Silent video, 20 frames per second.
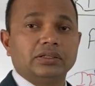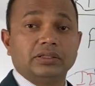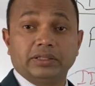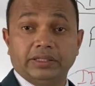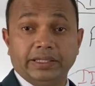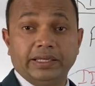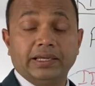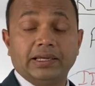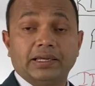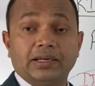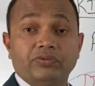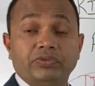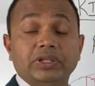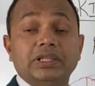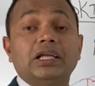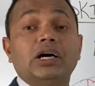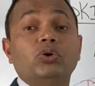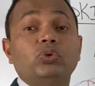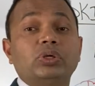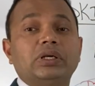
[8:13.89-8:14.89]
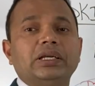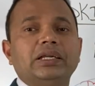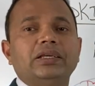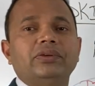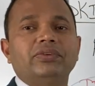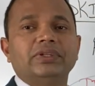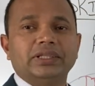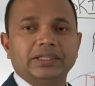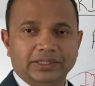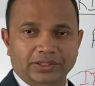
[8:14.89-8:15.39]
They are without
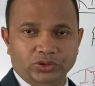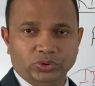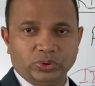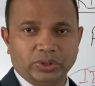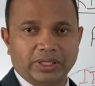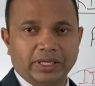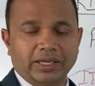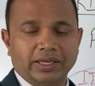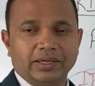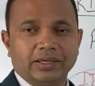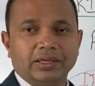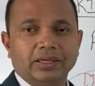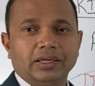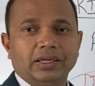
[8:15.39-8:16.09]
leave in the UK.